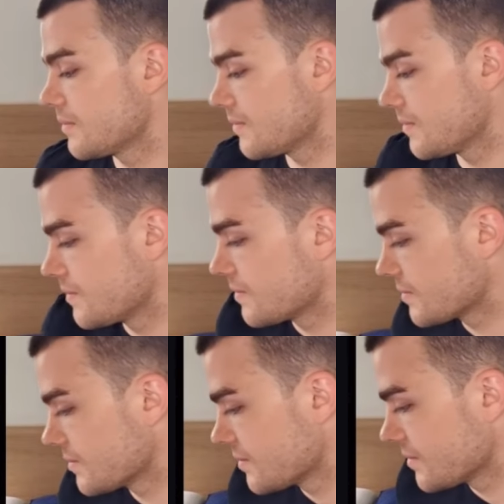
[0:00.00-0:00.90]

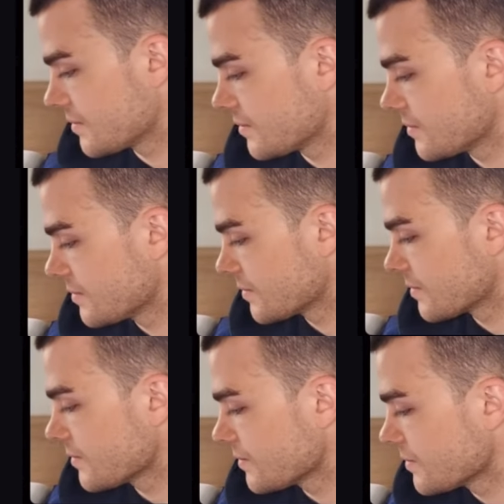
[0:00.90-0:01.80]

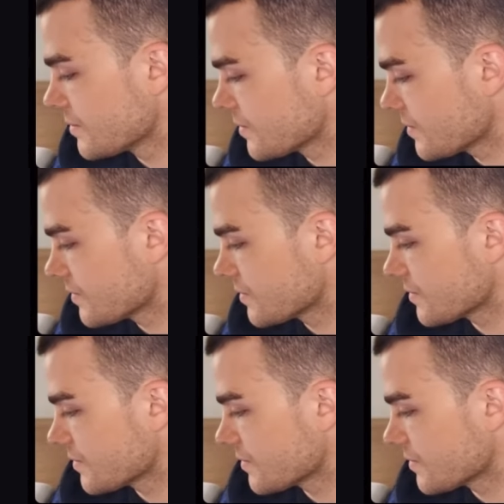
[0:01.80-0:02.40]
No words are spoken by the person on screen.